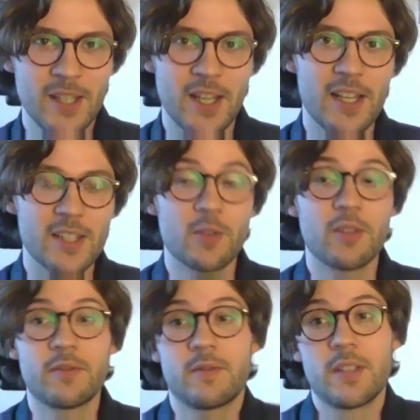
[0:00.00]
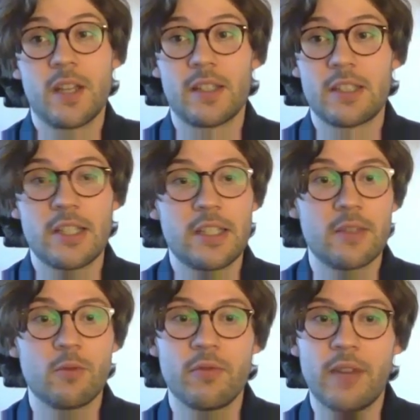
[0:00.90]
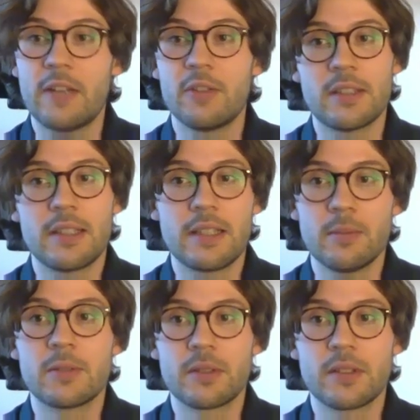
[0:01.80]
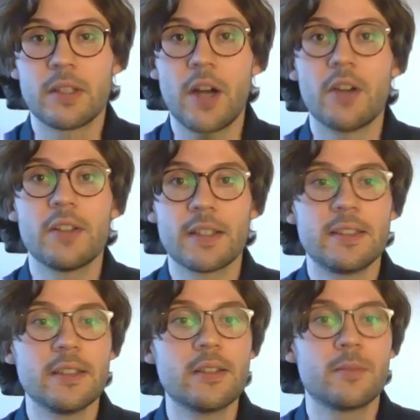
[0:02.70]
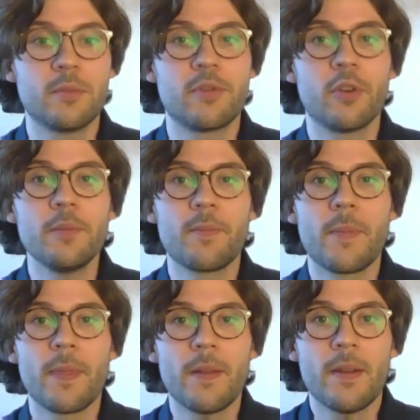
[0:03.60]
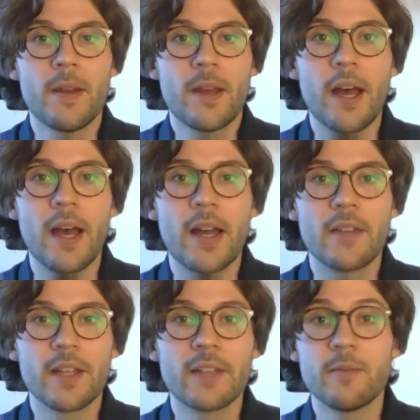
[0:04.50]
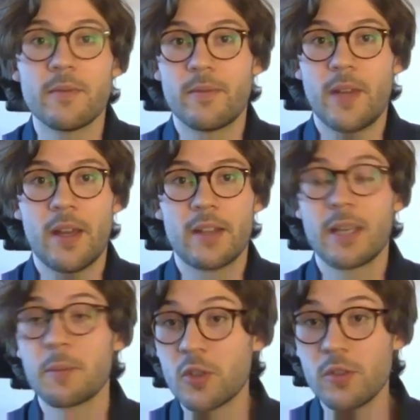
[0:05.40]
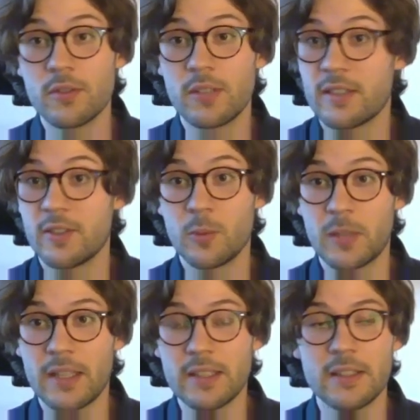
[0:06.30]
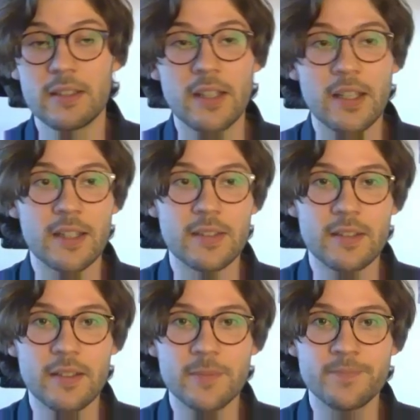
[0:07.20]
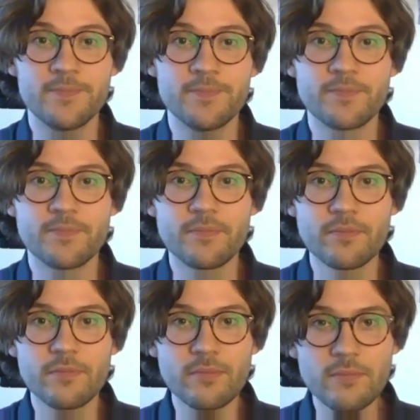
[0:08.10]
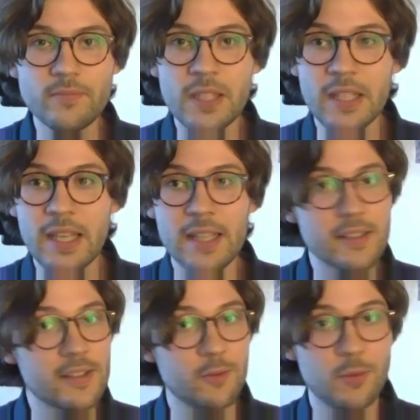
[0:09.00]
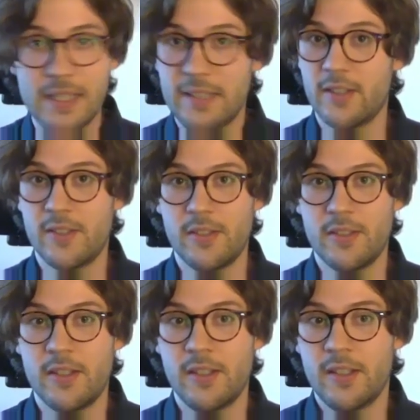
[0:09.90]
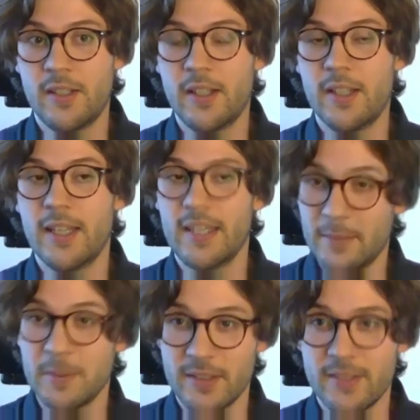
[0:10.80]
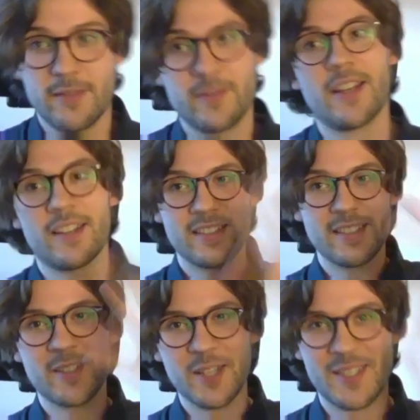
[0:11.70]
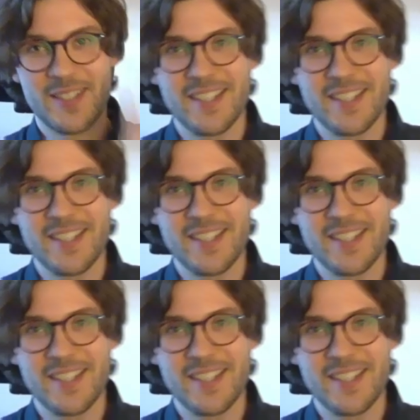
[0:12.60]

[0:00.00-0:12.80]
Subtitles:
So I actually value it a little bit higher than I did before. And then capture is a new mechanic, and it's really nice in limited. This is just